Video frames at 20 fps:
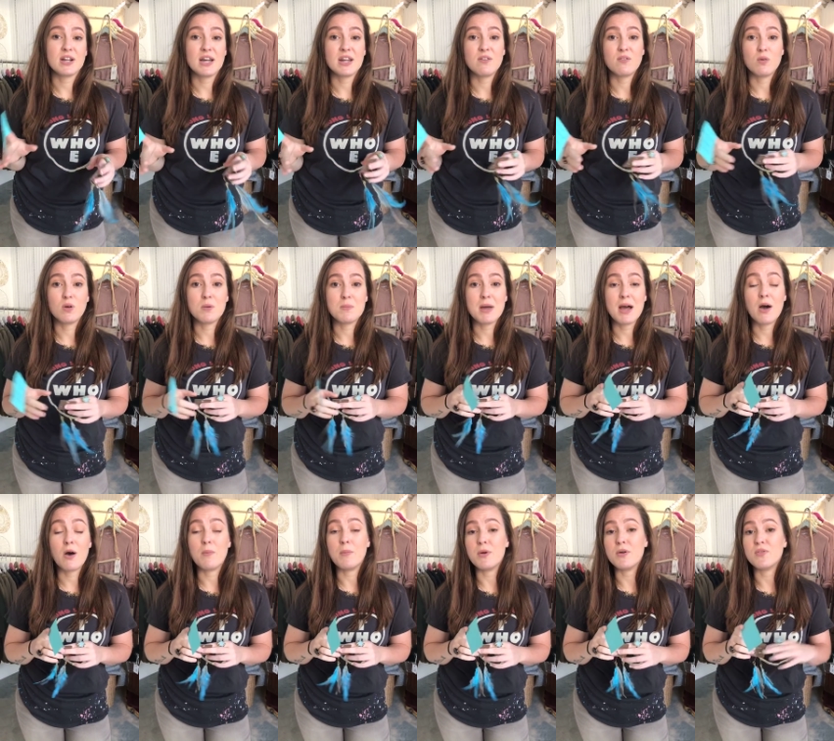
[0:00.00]
kind of format
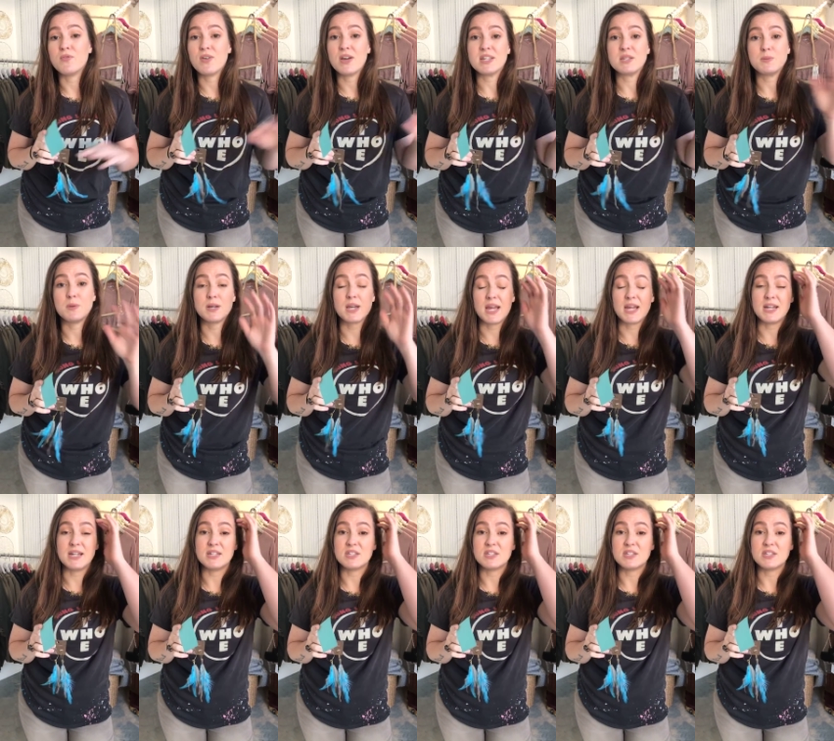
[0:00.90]
on both Facebook and